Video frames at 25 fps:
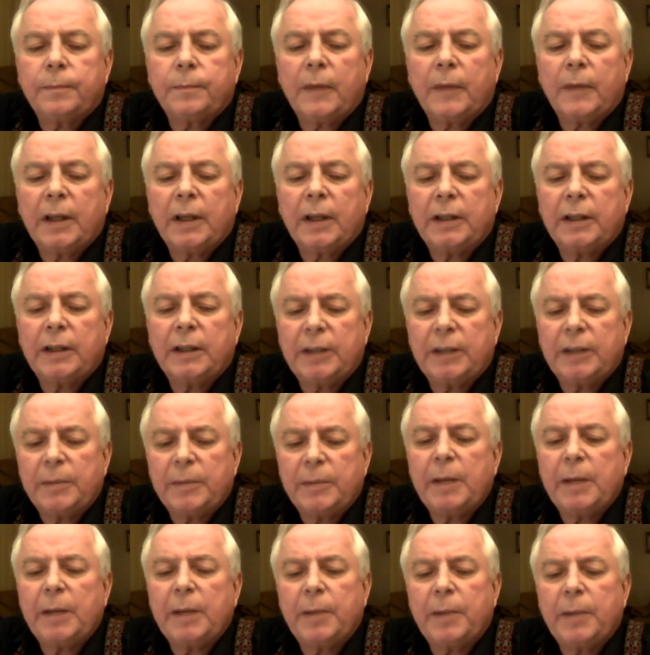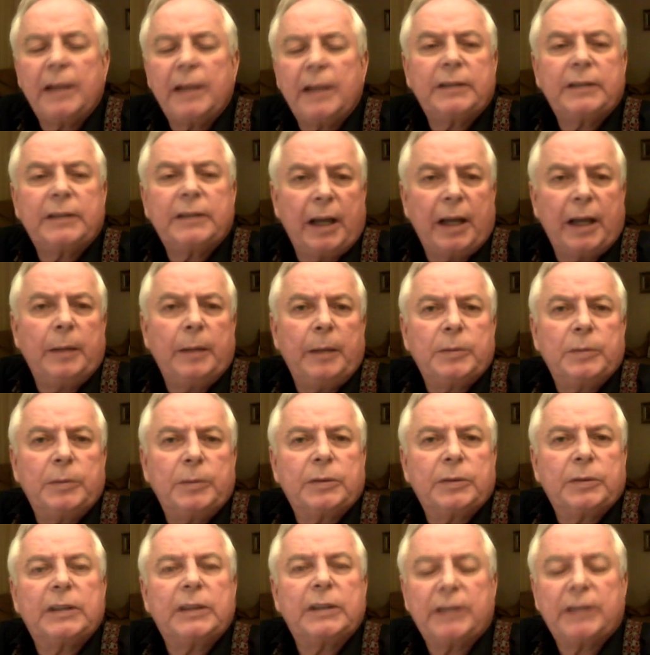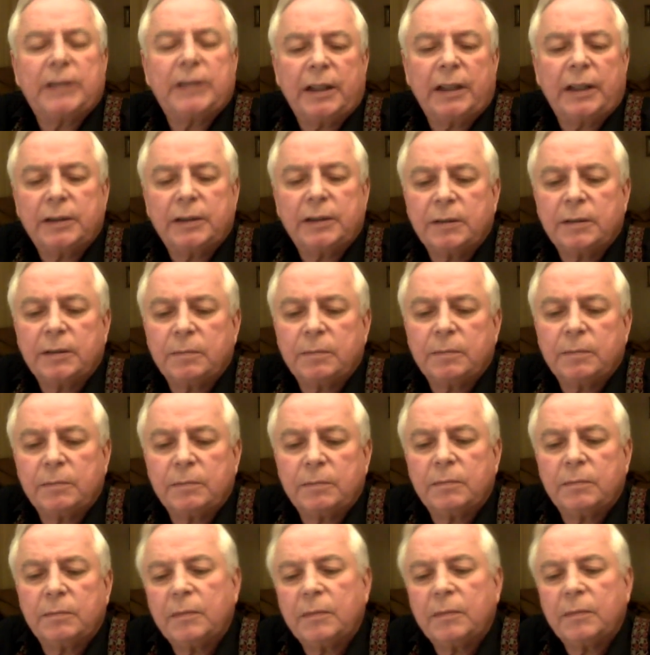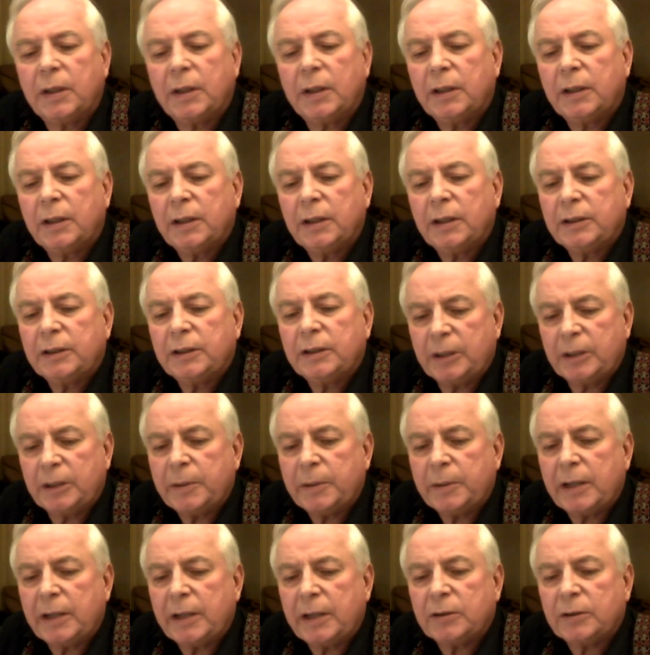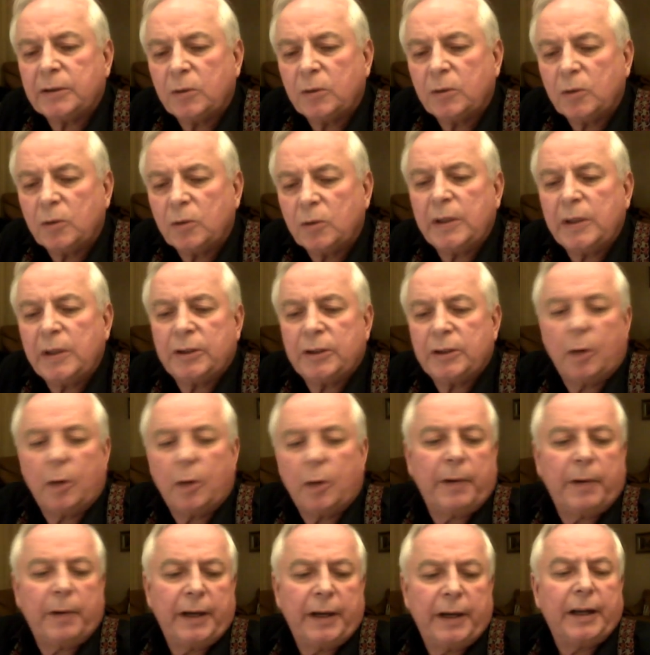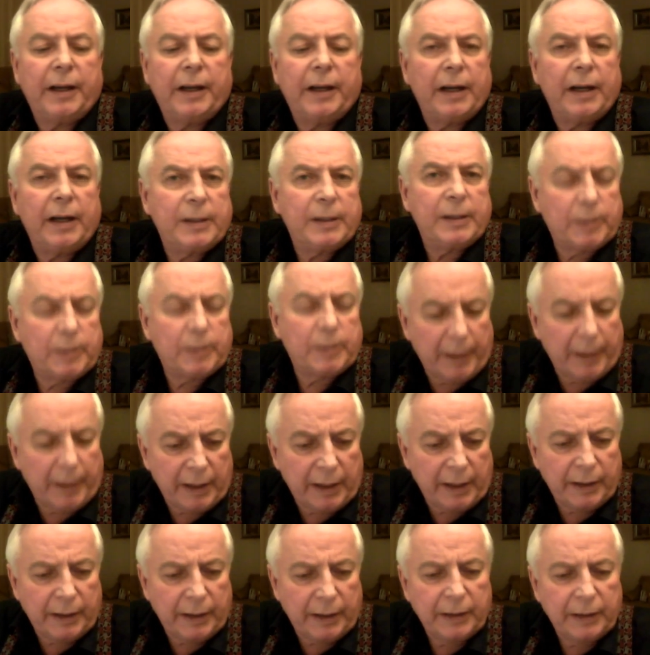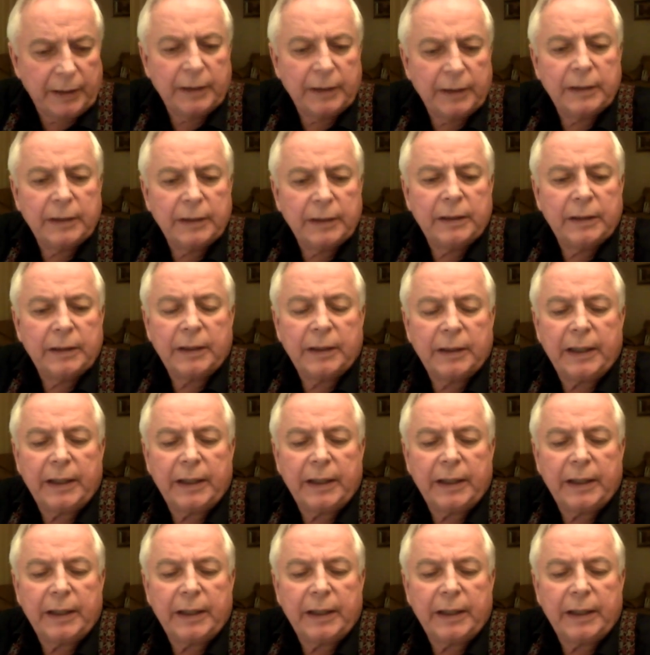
The Gemini plays games with the Sag. Geminis always operate at high speed and they